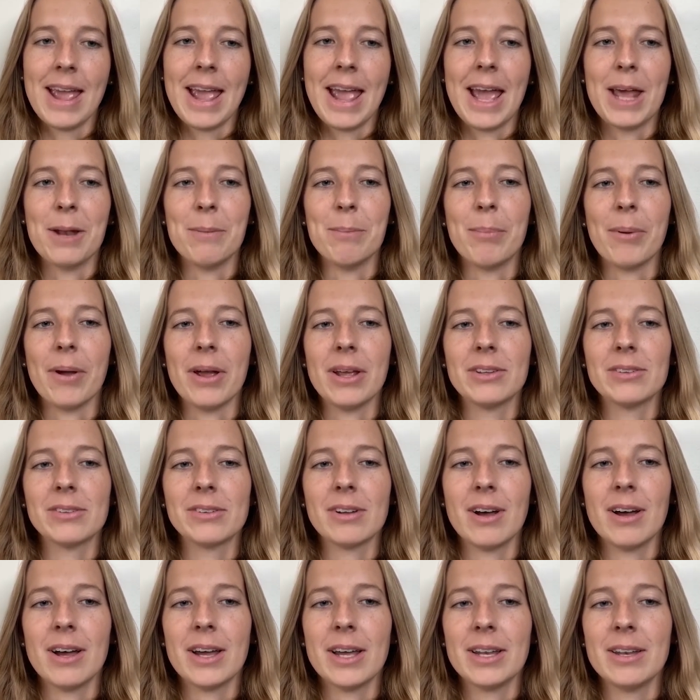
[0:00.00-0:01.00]
And based
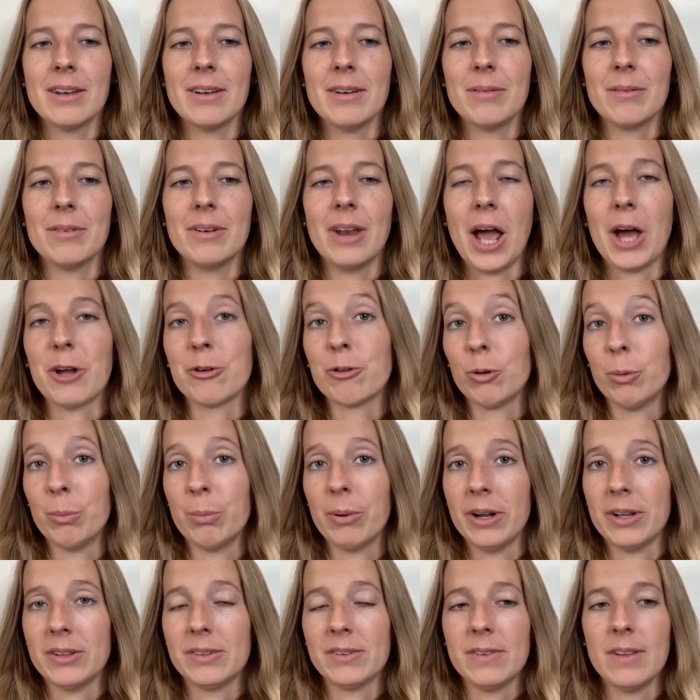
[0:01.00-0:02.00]
on natural
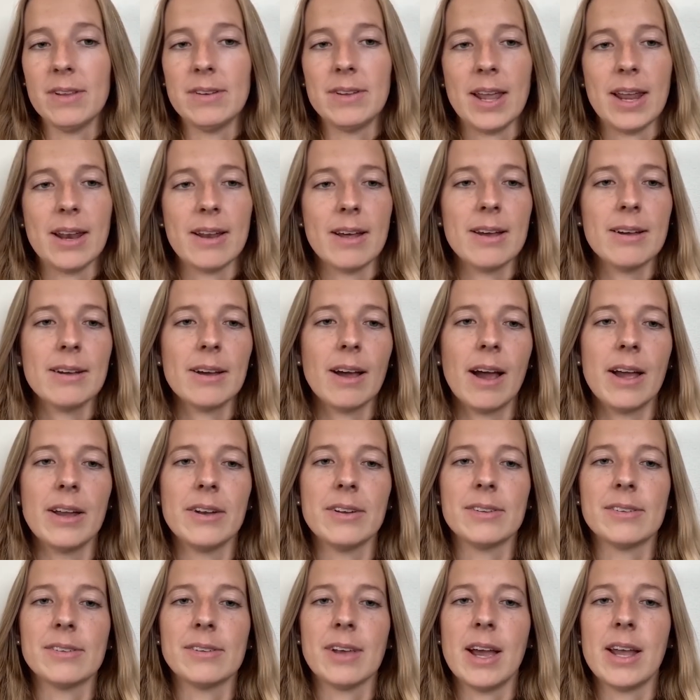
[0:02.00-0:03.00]
breaks in the data, I
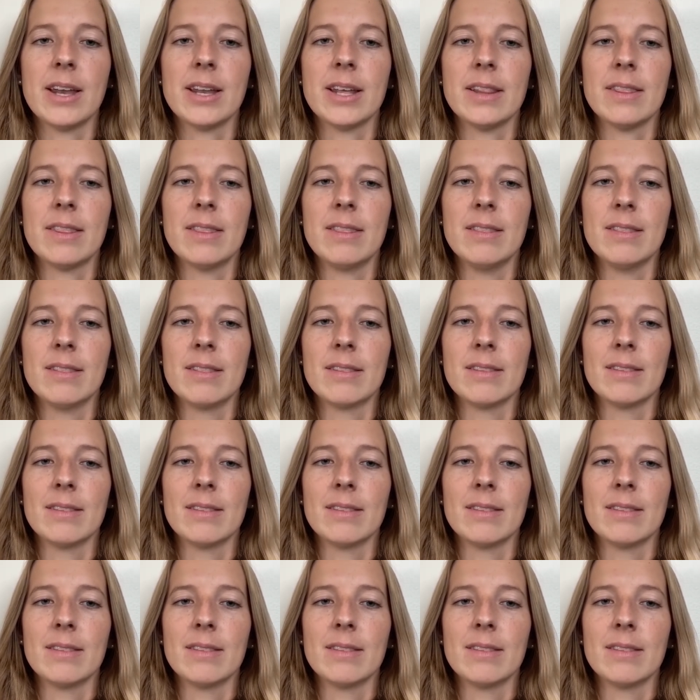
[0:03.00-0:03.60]
decided